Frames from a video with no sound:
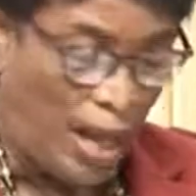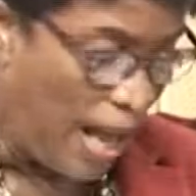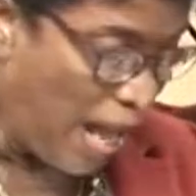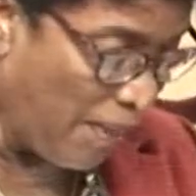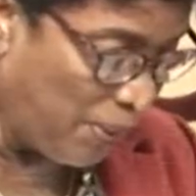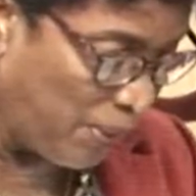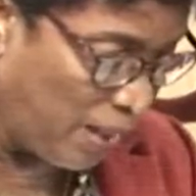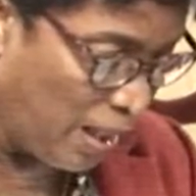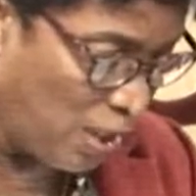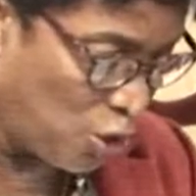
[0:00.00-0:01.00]
And
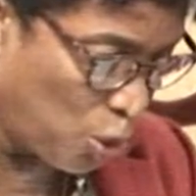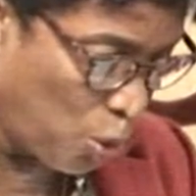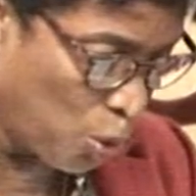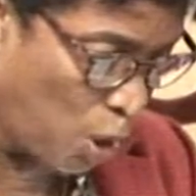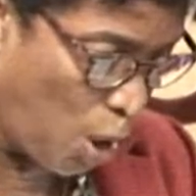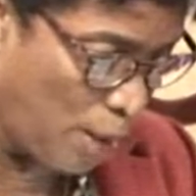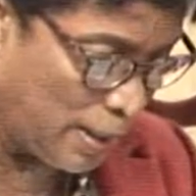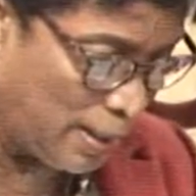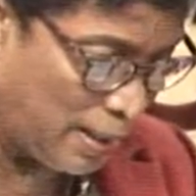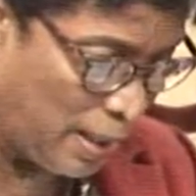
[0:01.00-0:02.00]
she goes on to
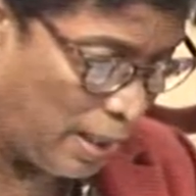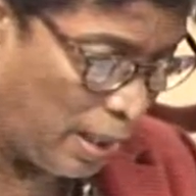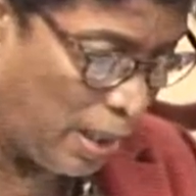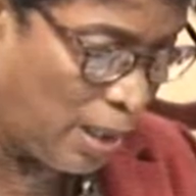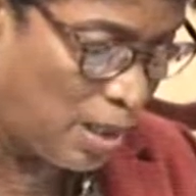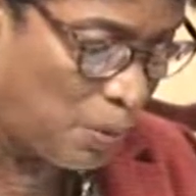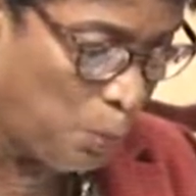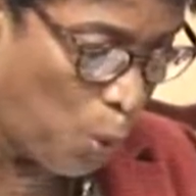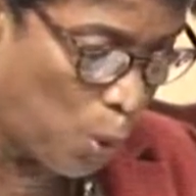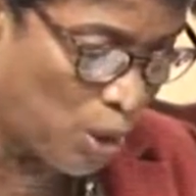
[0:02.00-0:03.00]
say, "It is
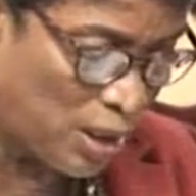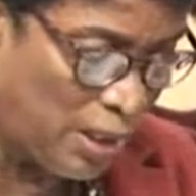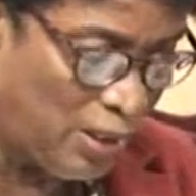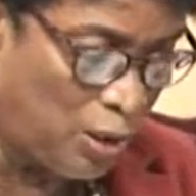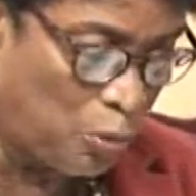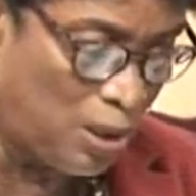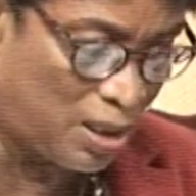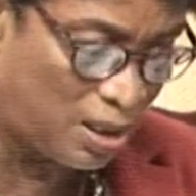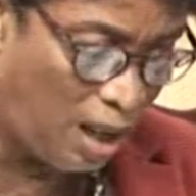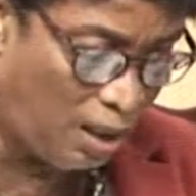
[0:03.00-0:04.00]
mostly the
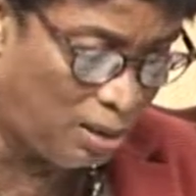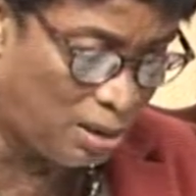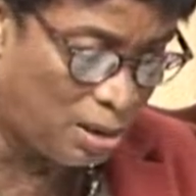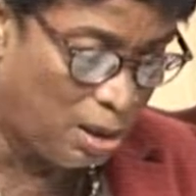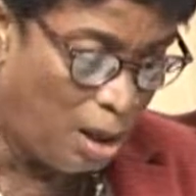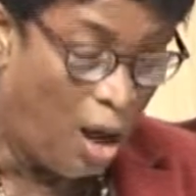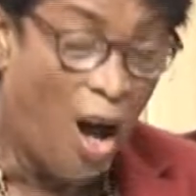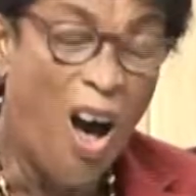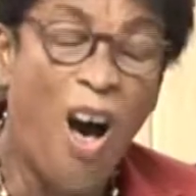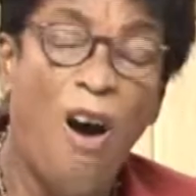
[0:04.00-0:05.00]
result
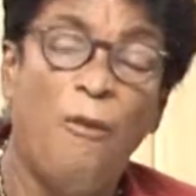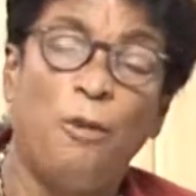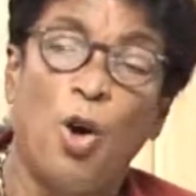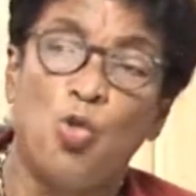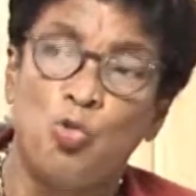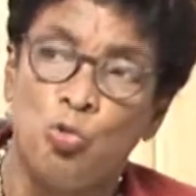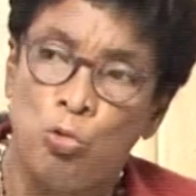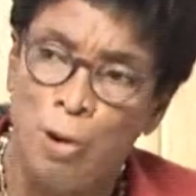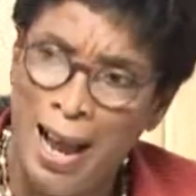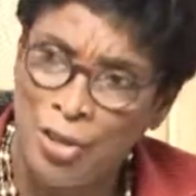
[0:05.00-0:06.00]
of
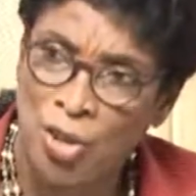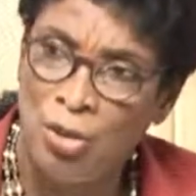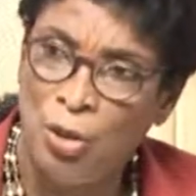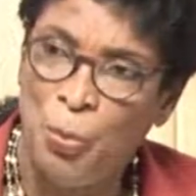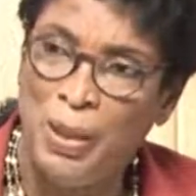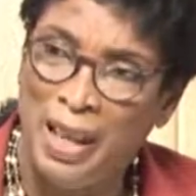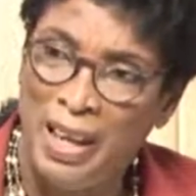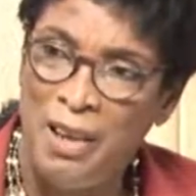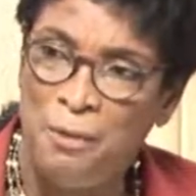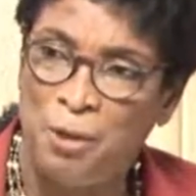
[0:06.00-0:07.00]
rational
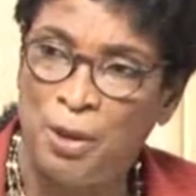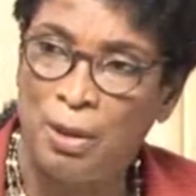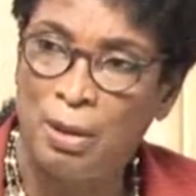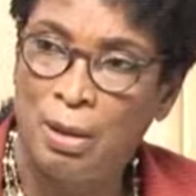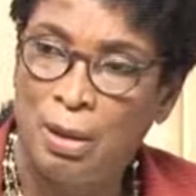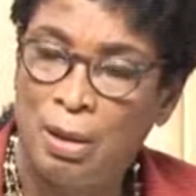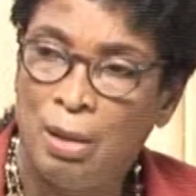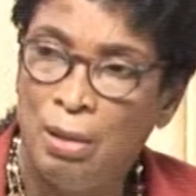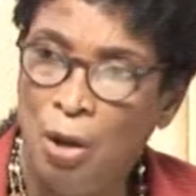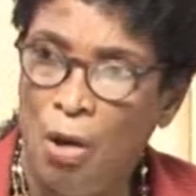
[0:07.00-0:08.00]
behavior,
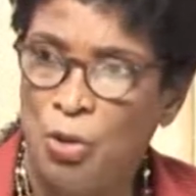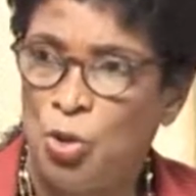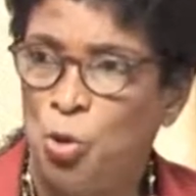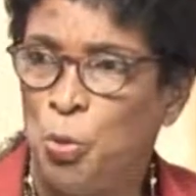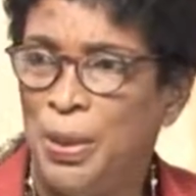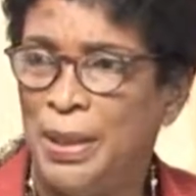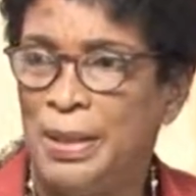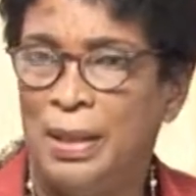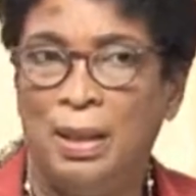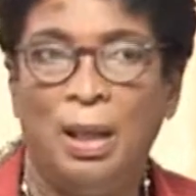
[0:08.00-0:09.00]
not
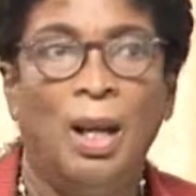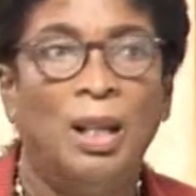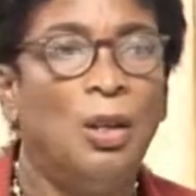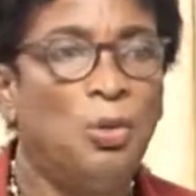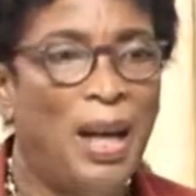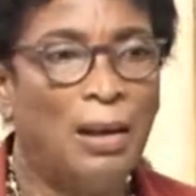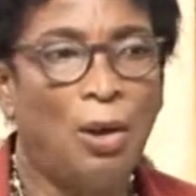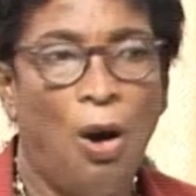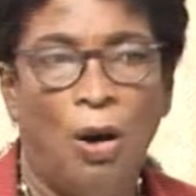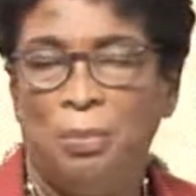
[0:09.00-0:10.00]
stupidity." Now that
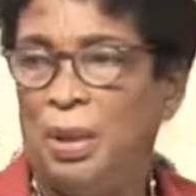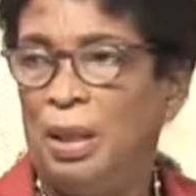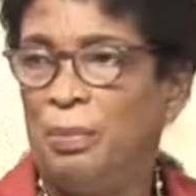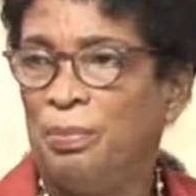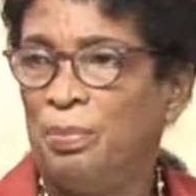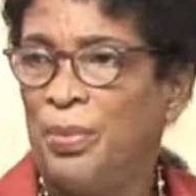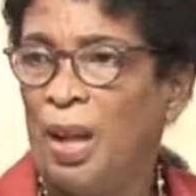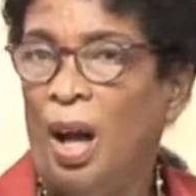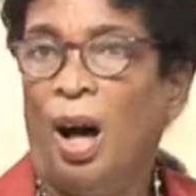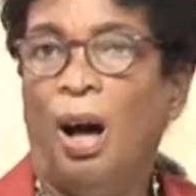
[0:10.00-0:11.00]
caught me.
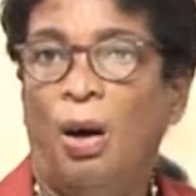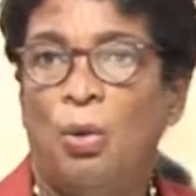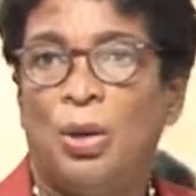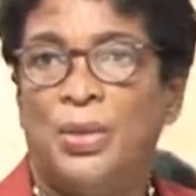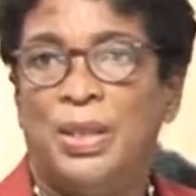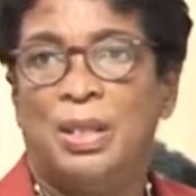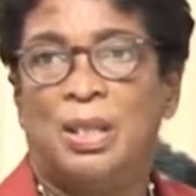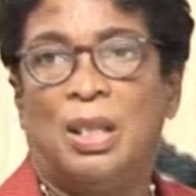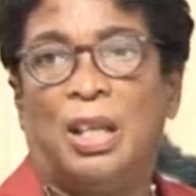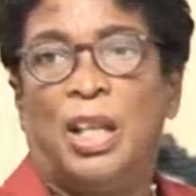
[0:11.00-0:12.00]
How could the
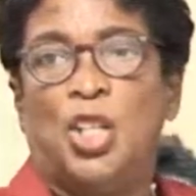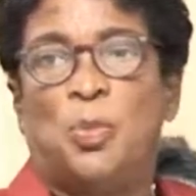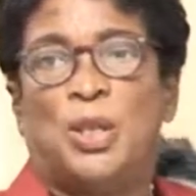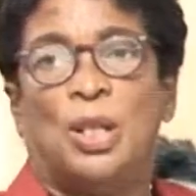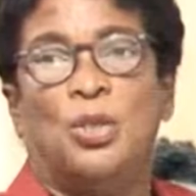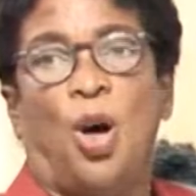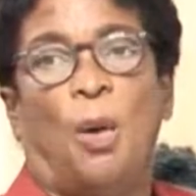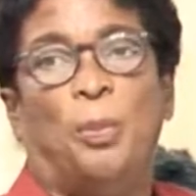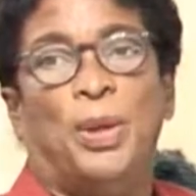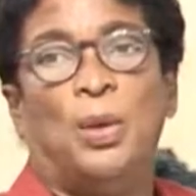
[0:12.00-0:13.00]
disengagement and
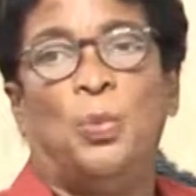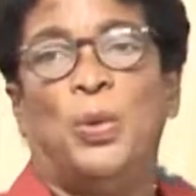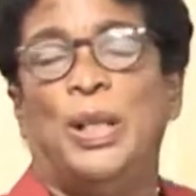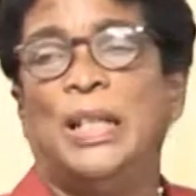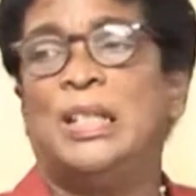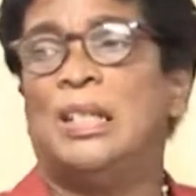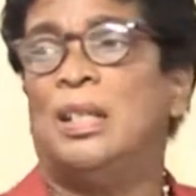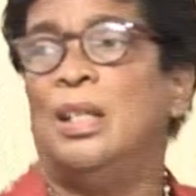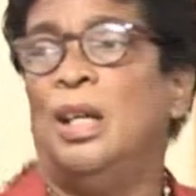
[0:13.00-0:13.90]
not being willing to